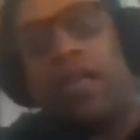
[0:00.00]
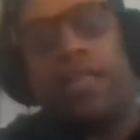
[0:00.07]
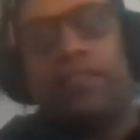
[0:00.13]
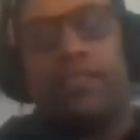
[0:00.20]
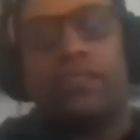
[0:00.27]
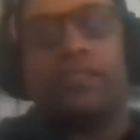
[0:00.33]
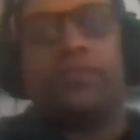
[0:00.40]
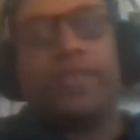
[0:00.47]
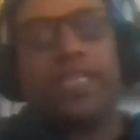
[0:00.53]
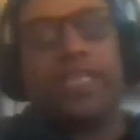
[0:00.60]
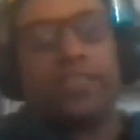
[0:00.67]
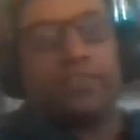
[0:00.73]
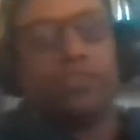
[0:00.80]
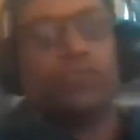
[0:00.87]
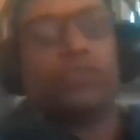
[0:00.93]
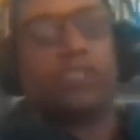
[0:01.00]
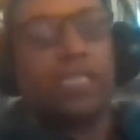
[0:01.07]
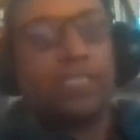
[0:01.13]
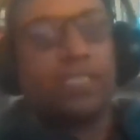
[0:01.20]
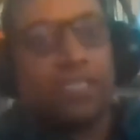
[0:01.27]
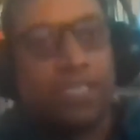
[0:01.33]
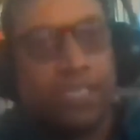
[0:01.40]
And this is where you
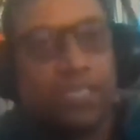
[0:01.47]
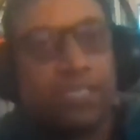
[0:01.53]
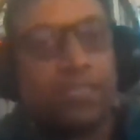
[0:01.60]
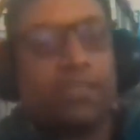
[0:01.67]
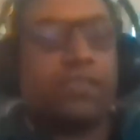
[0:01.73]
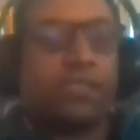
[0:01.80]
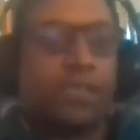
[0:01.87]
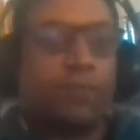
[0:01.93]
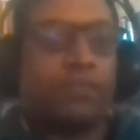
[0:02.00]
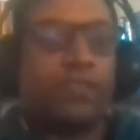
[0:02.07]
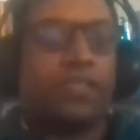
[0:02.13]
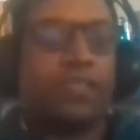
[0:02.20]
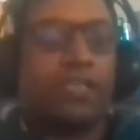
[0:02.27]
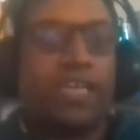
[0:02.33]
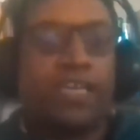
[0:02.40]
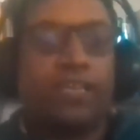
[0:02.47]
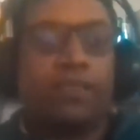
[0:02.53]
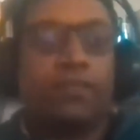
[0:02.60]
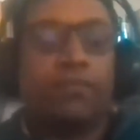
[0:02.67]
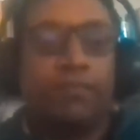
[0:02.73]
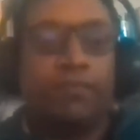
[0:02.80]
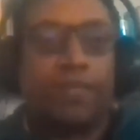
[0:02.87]
start seeing something
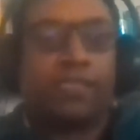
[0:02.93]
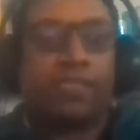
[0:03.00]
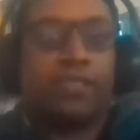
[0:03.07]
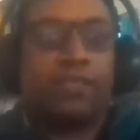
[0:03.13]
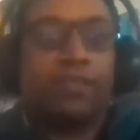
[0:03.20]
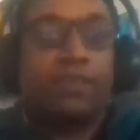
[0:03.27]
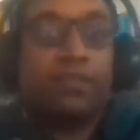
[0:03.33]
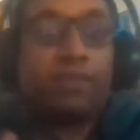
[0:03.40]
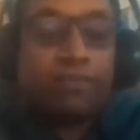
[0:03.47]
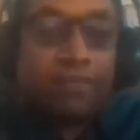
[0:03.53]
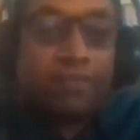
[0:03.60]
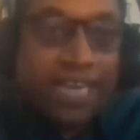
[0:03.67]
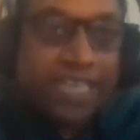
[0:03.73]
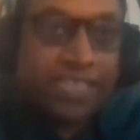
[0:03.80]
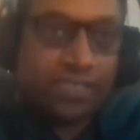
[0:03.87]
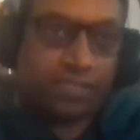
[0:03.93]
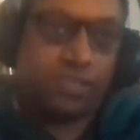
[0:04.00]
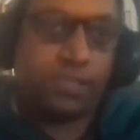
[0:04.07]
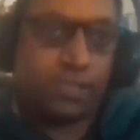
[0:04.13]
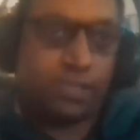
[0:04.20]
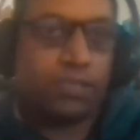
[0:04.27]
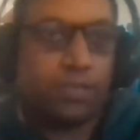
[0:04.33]
like basic
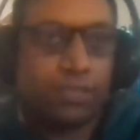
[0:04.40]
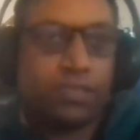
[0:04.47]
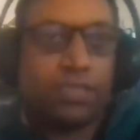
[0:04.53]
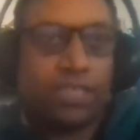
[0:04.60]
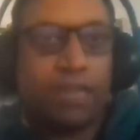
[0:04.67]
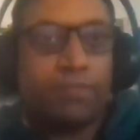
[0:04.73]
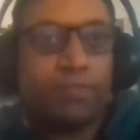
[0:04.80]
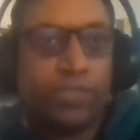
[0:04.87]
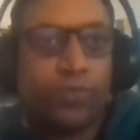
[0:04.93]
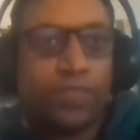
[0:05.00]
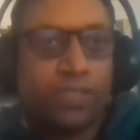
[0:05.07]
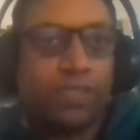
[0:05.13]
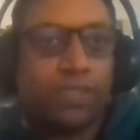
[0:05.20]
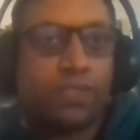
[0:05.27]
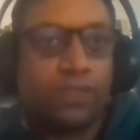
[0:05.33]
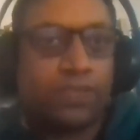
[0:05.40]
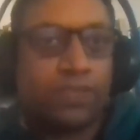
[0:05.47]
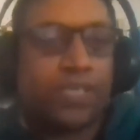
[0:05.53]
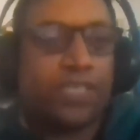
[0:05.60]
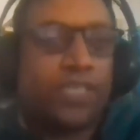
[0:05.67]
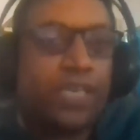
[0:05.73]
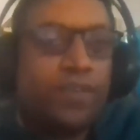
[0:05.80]
rights come into
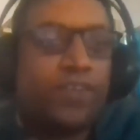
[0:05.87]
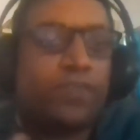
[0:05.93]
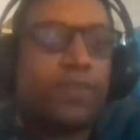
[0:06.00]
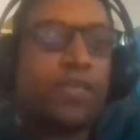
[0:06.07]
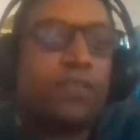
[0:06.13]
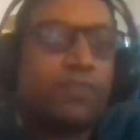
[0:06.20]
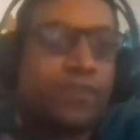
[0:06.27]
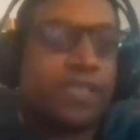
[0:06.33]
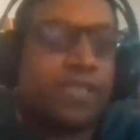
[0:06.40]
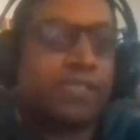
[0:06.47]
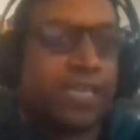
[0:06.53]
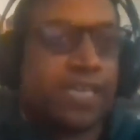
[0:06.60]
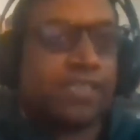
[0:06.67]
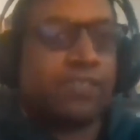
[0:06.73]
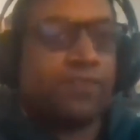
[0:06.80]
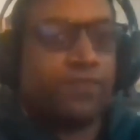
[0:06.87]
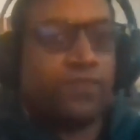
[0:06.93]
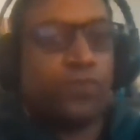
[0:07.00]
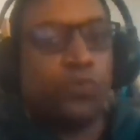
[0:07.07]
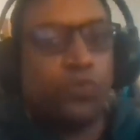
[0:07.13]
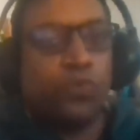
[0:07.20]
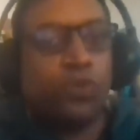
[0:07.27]
existence, right? Every one of us has
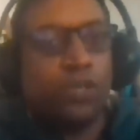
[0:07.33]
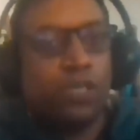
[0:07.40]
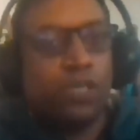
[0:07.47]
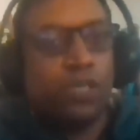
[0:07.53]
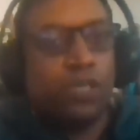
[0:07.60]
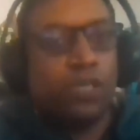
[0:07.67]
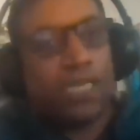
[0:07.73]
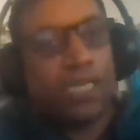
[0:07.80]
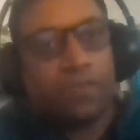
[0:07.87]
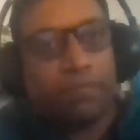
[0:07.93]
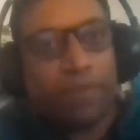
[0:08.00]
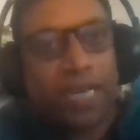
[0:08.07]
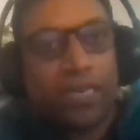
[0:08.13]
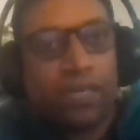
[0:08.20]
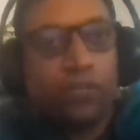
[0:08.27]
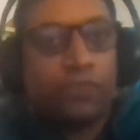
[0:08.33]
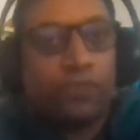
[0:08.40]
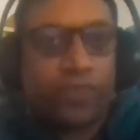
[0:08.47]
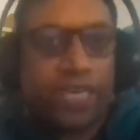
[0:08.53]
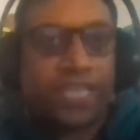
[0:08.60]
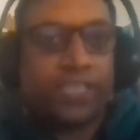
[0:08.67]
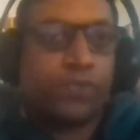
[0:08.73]
a bundle
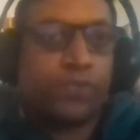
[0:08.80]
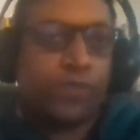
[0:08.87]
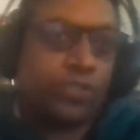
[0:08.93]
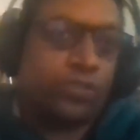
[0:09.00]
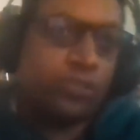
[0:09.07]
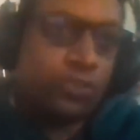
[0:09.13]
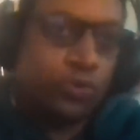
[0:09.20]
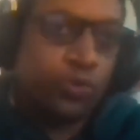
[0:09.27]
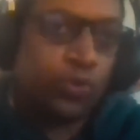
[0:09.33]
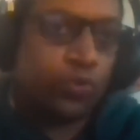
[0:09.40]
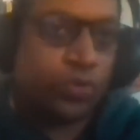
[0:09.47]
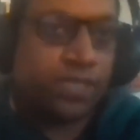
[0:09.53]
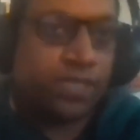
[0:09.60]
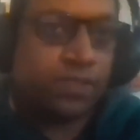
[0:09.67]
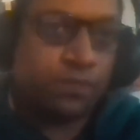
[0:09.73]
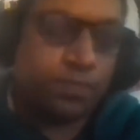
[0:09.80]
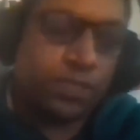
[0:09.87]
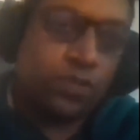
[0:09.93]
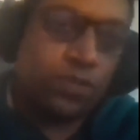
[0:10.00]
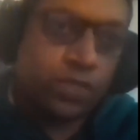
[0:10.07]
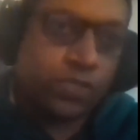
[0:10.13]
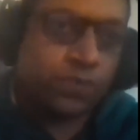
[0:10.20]
of rights which accrue to us
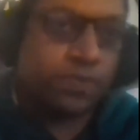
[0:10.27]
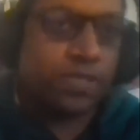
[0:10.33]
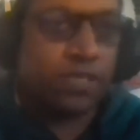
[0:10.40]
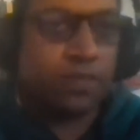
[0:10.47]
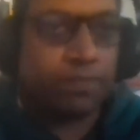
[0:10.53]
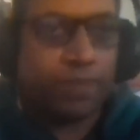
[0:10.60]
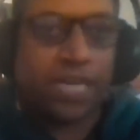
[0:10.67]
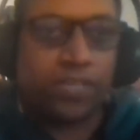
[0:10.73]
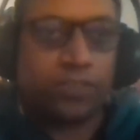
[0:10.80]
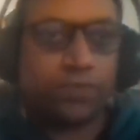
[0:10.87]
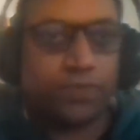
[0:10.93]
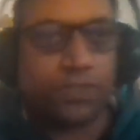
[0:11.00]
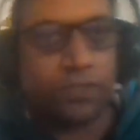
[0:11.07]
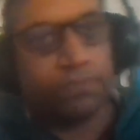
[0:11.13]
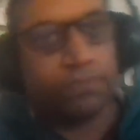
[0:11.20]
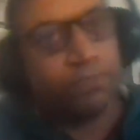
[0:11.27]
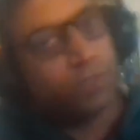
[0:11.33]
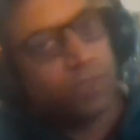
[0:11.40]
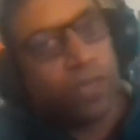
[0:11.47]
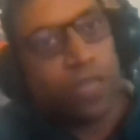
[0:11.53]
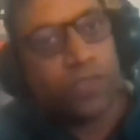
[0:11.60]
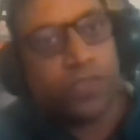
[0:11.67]
because we are a part of a
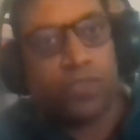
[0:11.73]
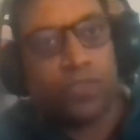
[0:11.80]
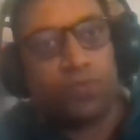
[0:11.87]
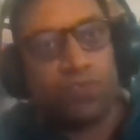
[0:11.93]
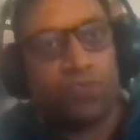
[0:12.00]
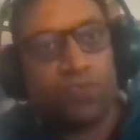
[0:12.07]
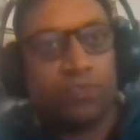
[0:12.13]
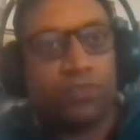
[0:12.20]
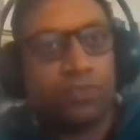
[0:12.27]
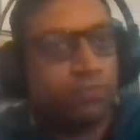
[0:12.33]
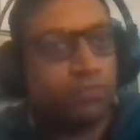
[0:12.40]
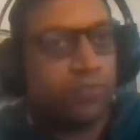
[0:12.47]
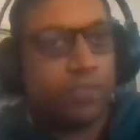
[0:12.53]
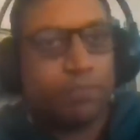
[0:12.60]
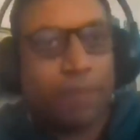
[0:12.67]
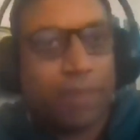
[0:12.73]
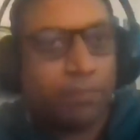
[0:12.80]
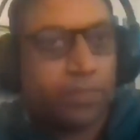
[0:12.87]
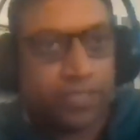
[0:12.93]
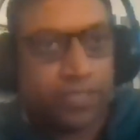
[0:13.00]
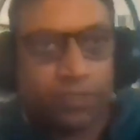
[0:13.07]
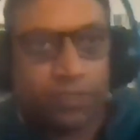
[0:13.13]
constitutional
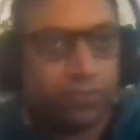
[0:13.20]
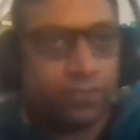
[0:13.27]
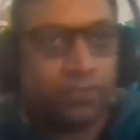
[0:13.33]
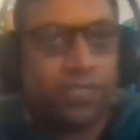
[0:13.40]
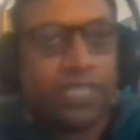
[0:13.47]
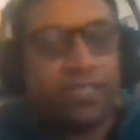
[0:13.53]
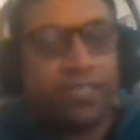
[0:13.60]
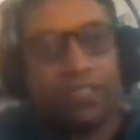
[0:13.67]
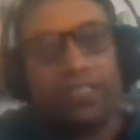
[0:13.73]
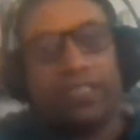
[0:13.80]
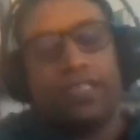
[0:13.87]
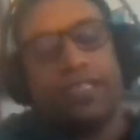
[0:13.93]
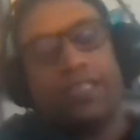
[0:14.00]
republic, right?